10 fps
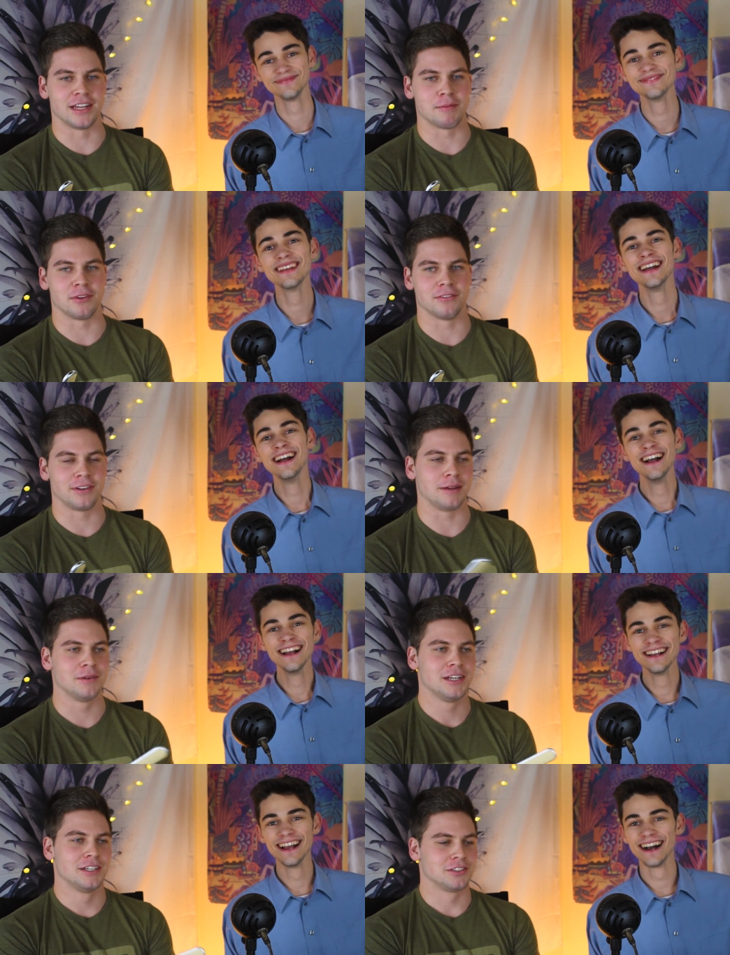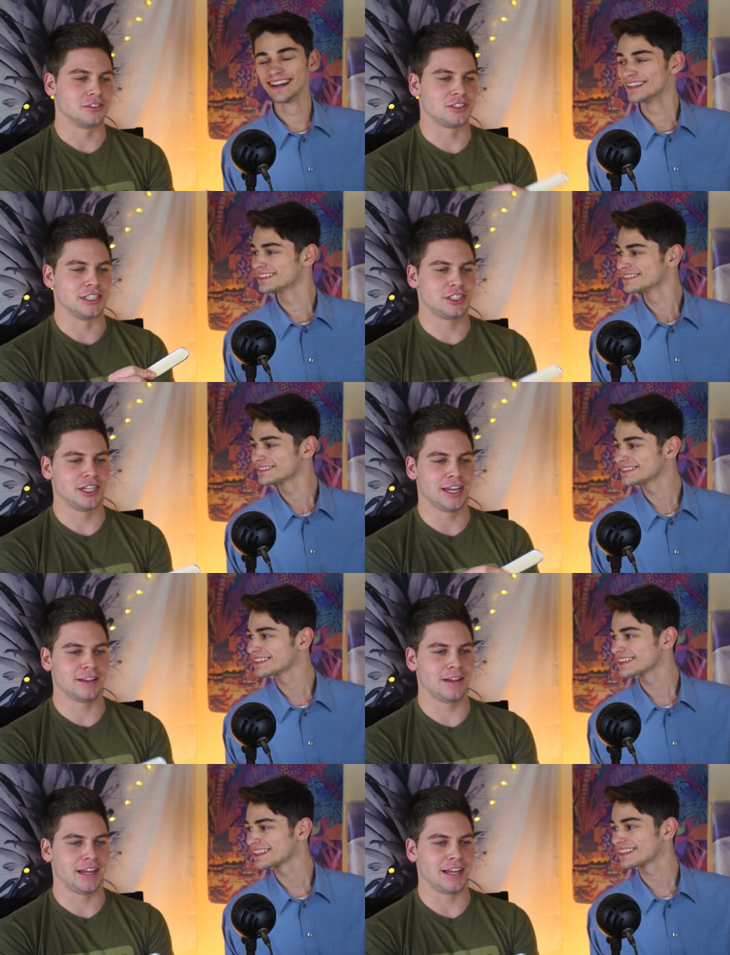Speaker 1: the name of the vape. Yeah. So it's the
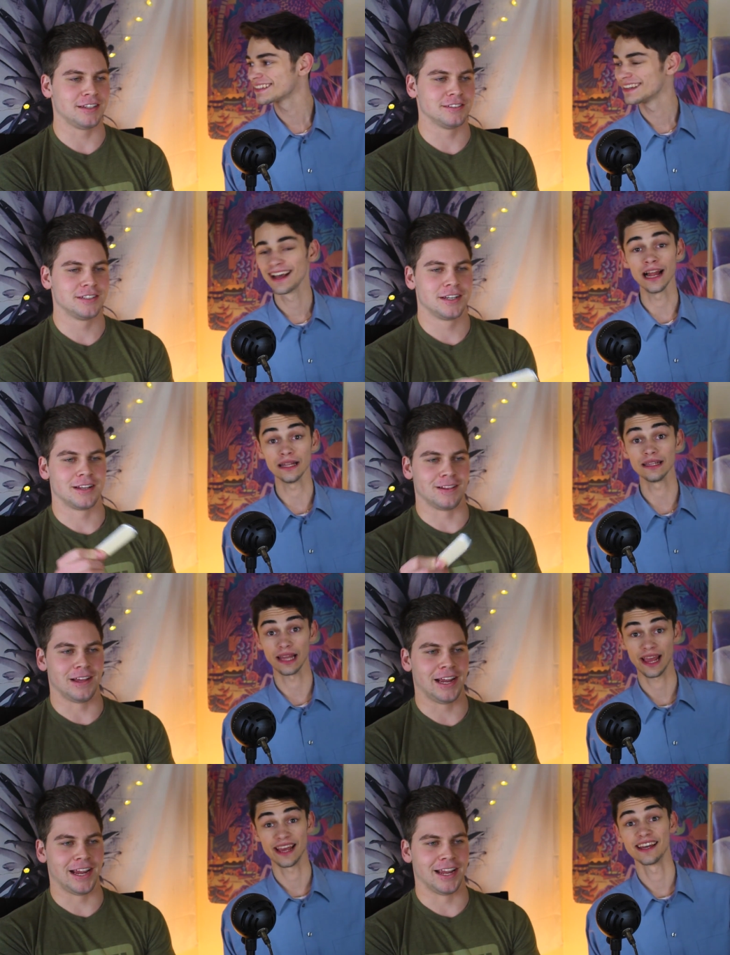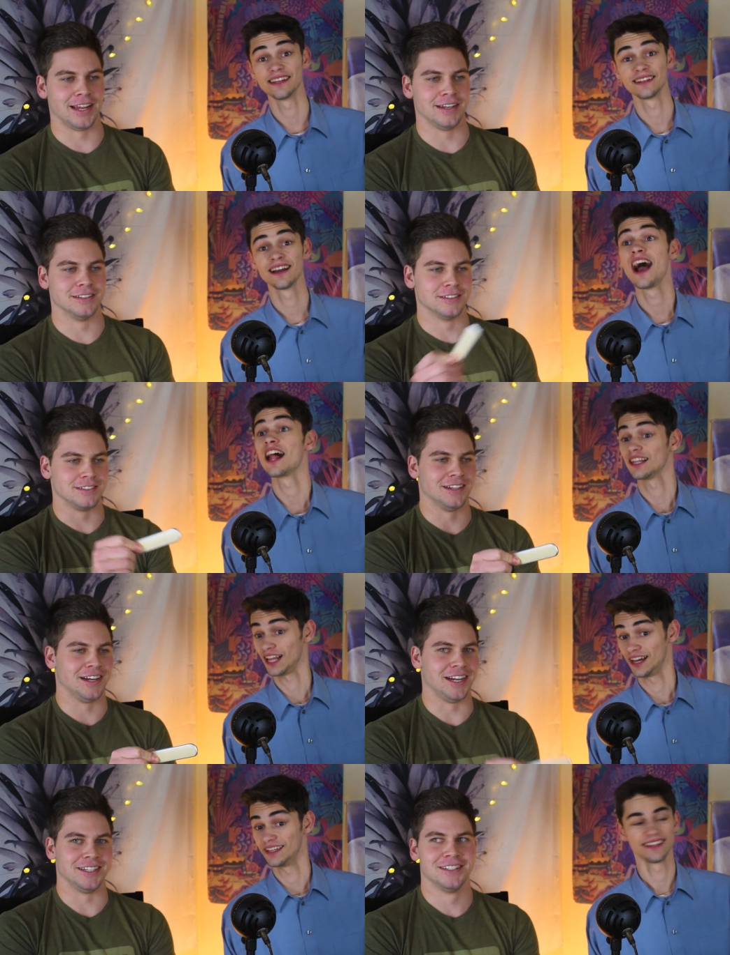Shanlaan Laan
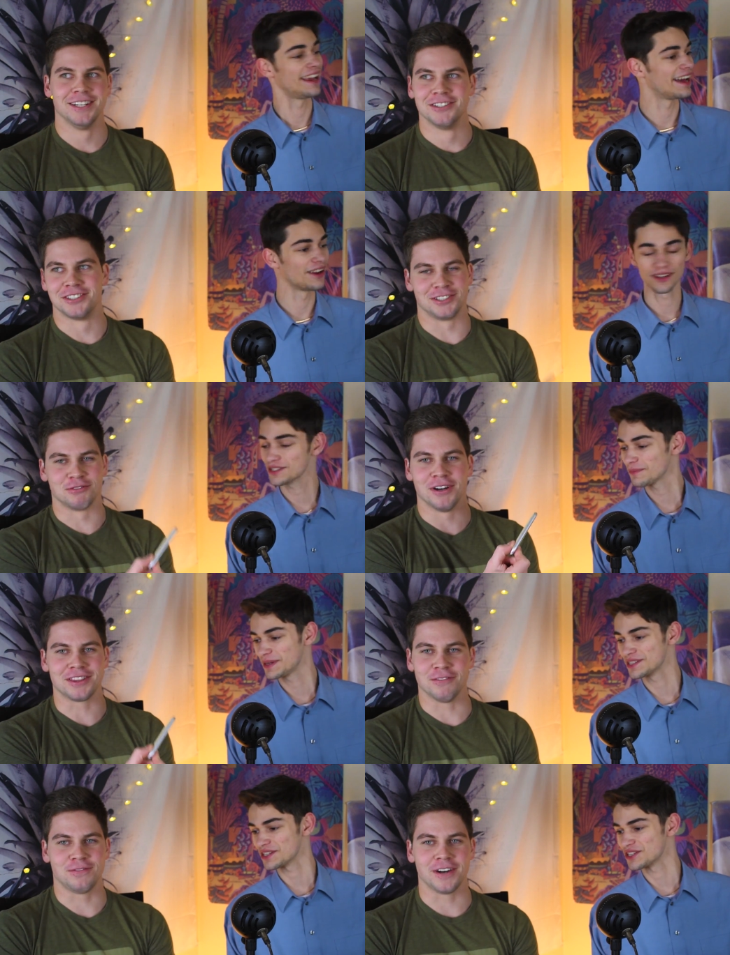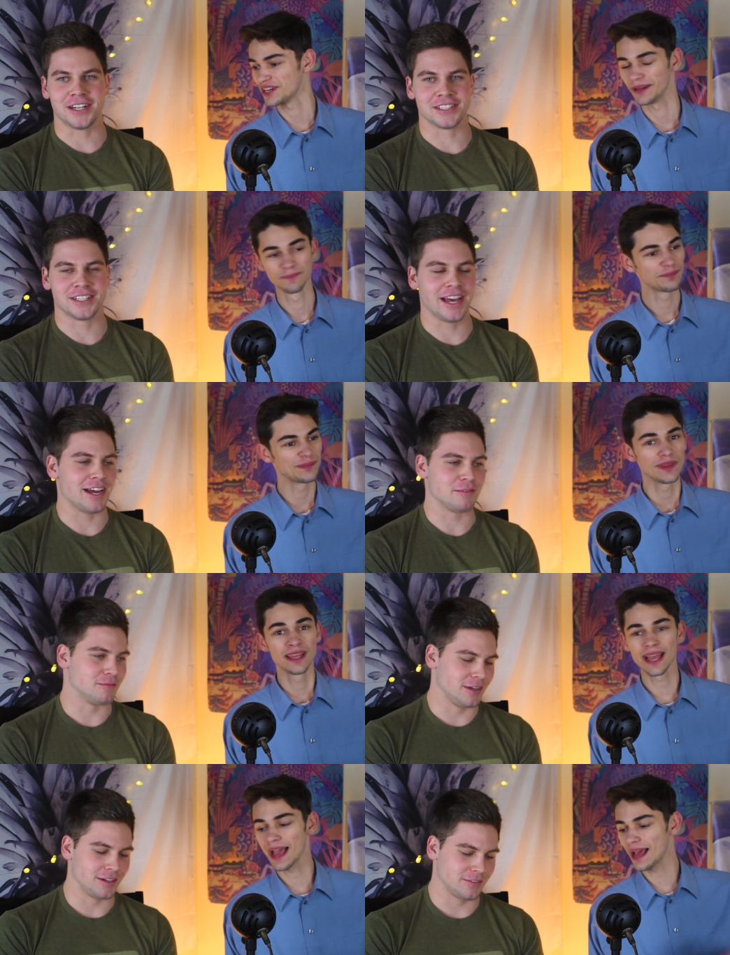Lite. Yeah, no, it's a piece of shit. What the fuck is that?
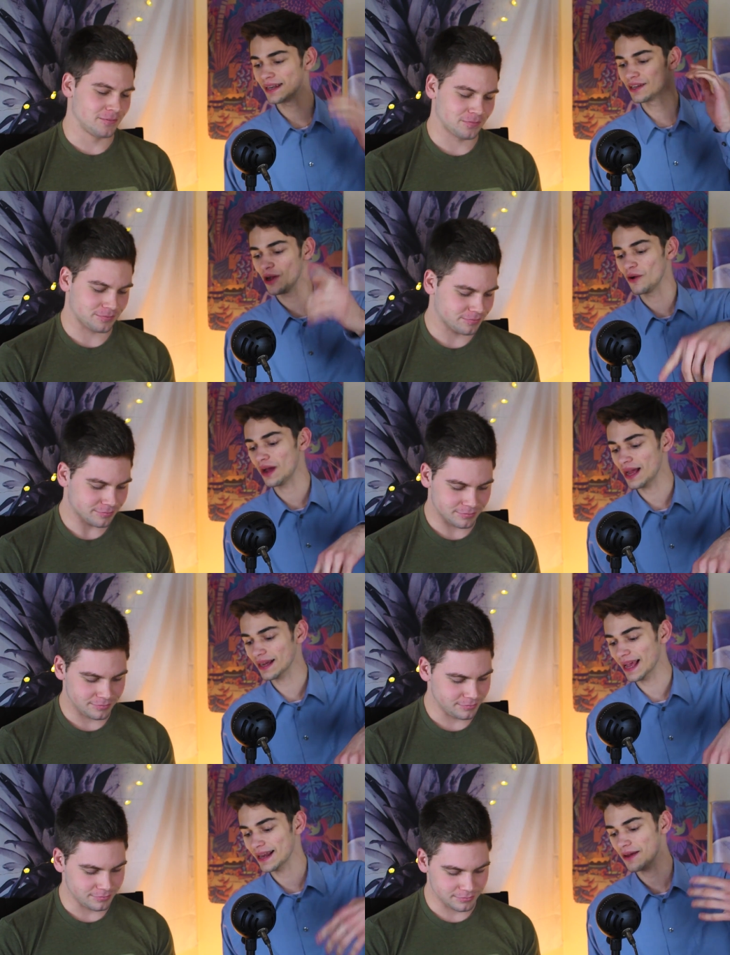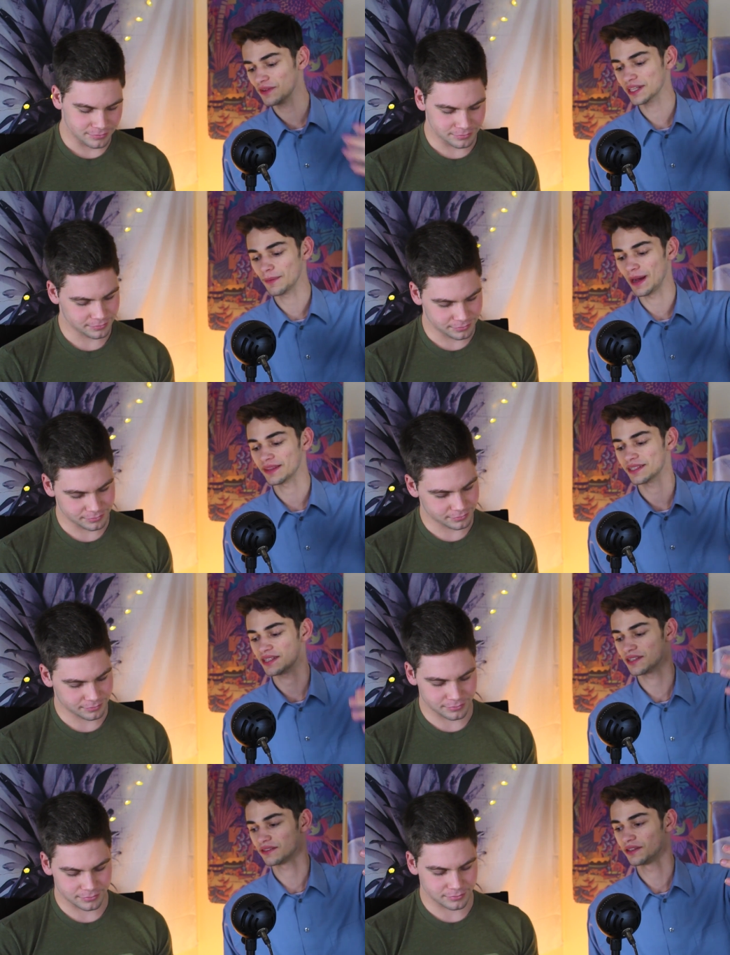
Speaker 2: Yeah, and you know, again, everything about
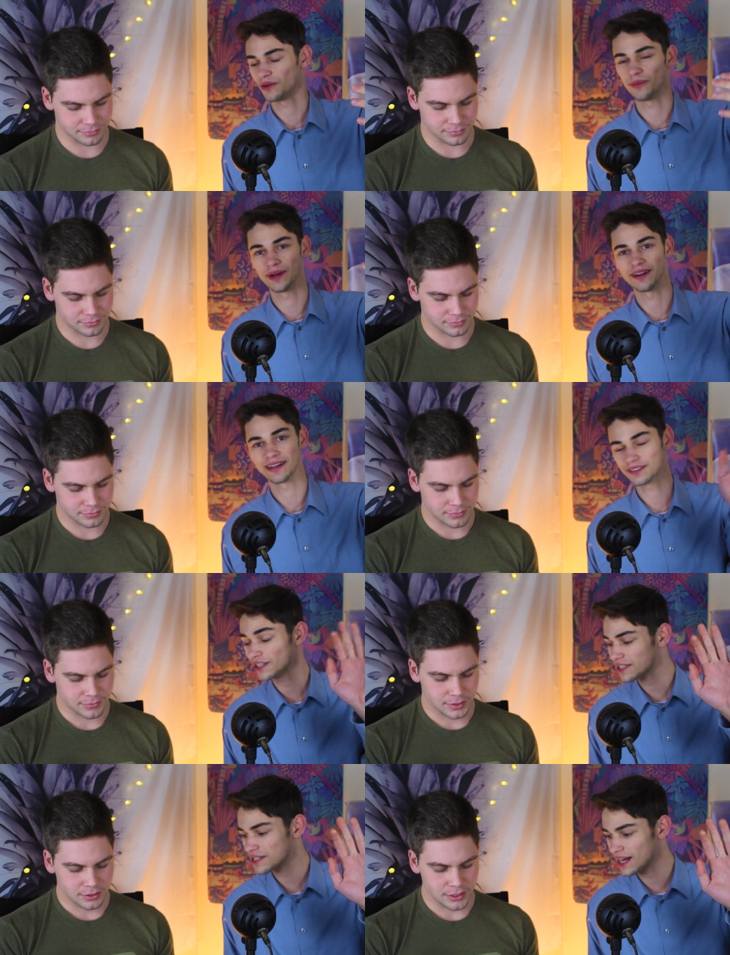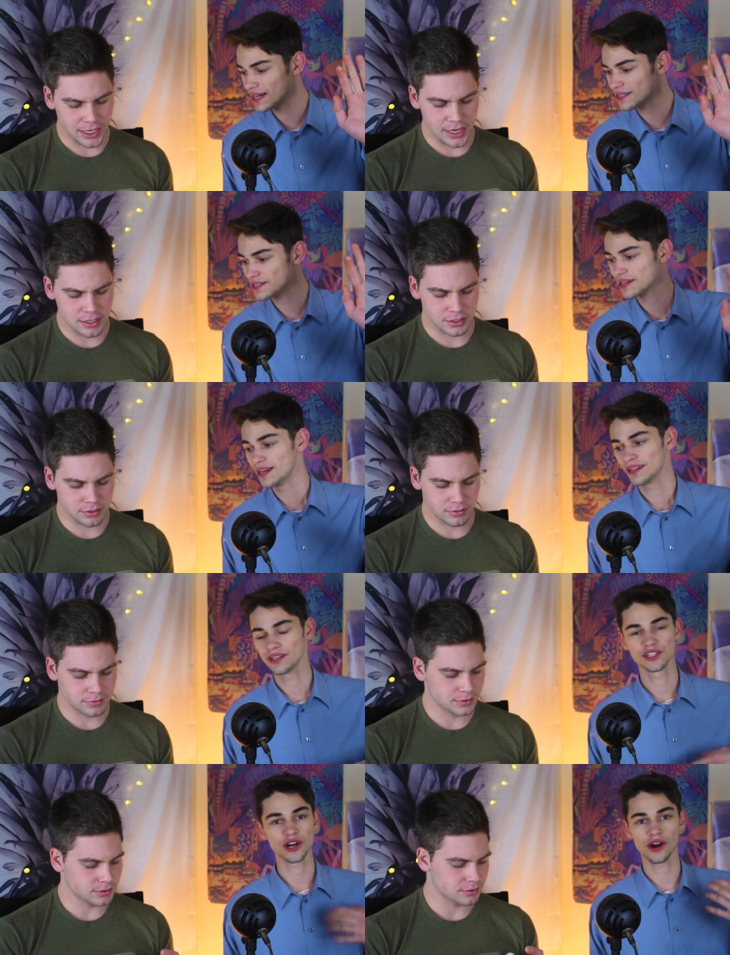this is a little weird. It looks nice.
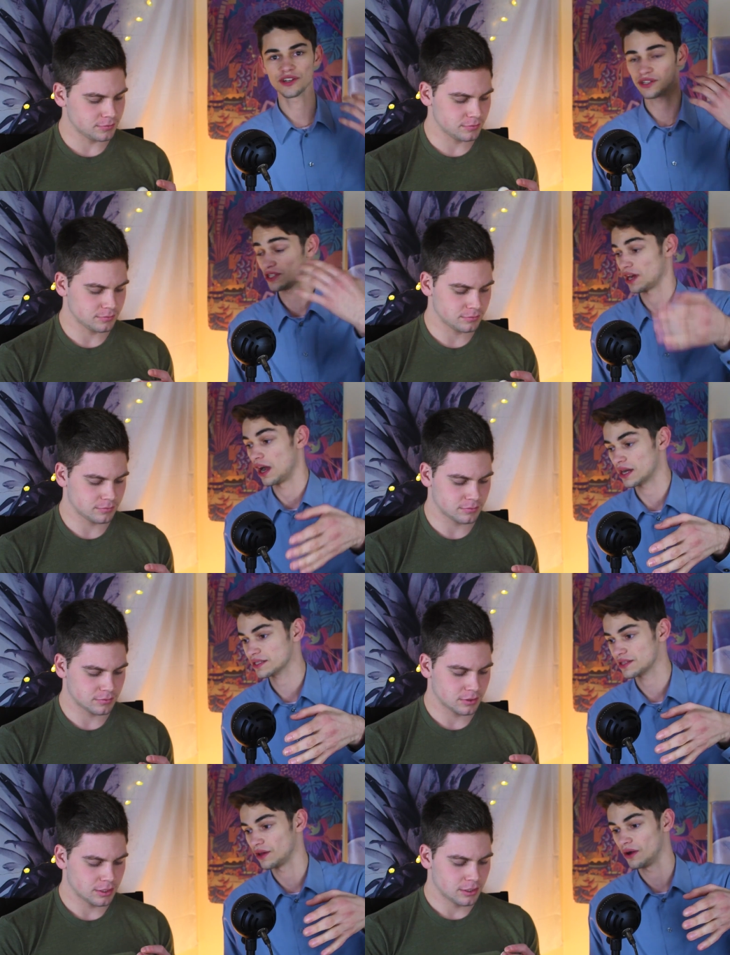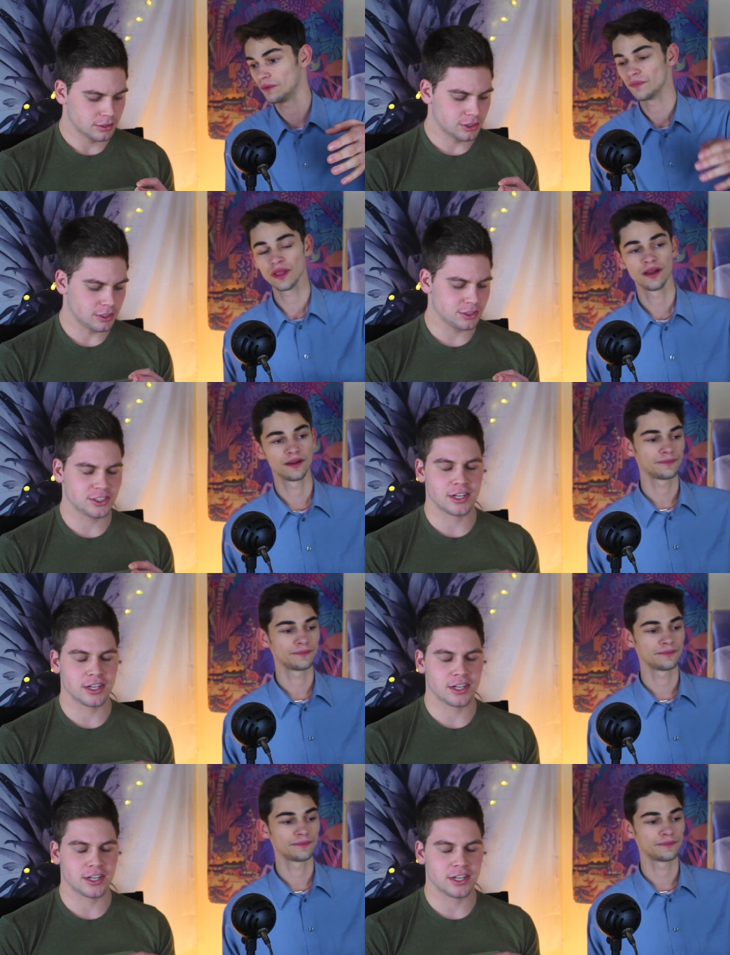The charger sucks, though. Charger